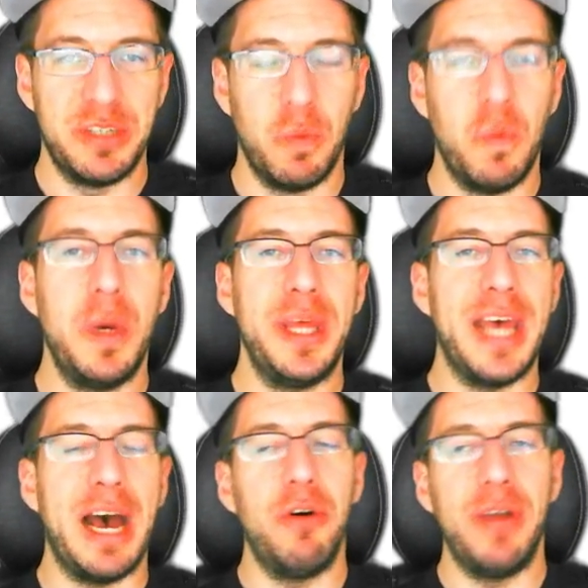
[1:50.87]

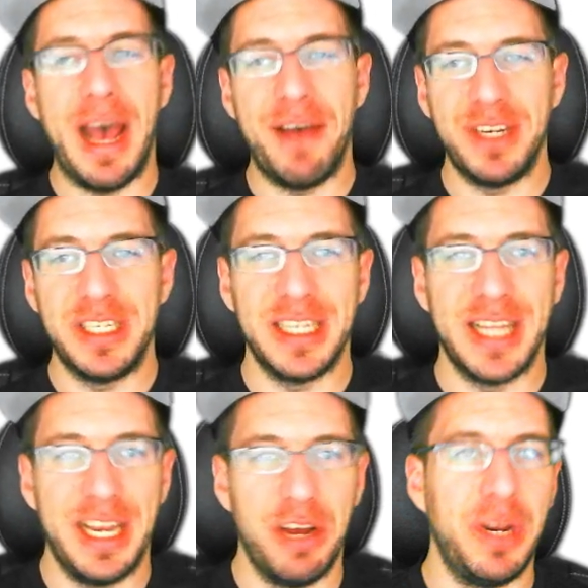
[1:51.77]
without having to
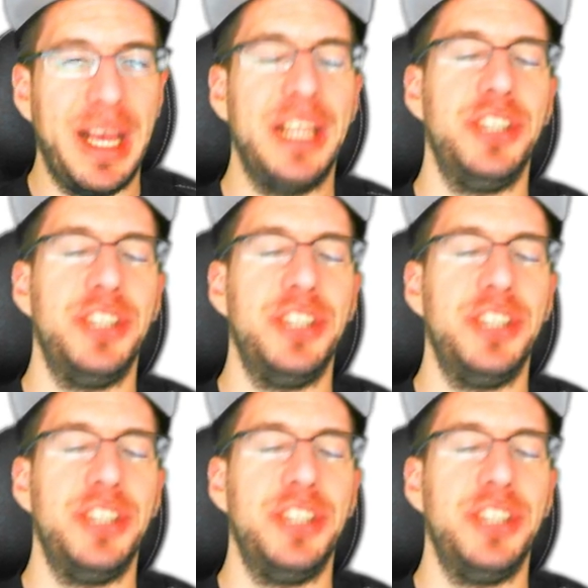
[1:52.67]
let out a